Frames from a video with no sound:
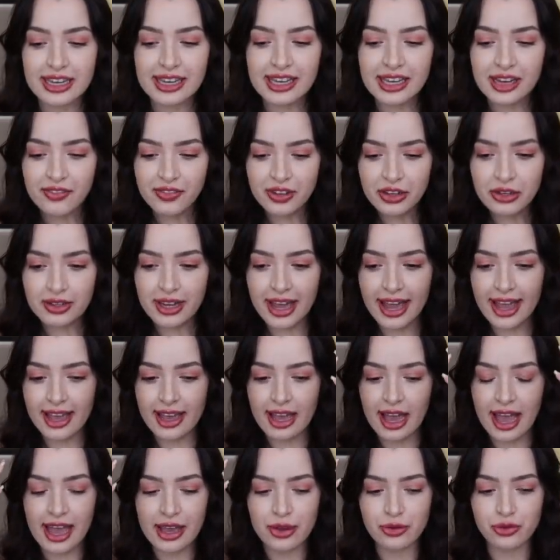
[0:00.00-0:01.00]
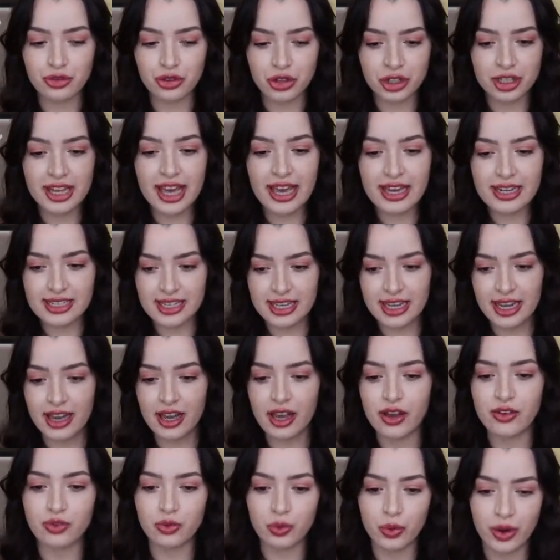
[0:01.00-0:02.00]
to give you like a real
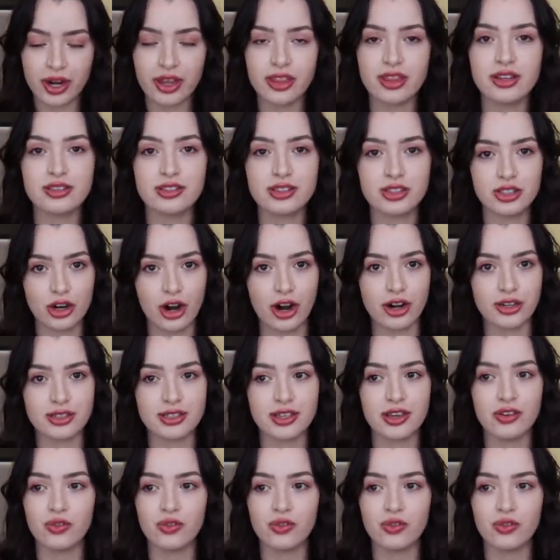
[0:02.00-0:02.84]
idea of where this starts,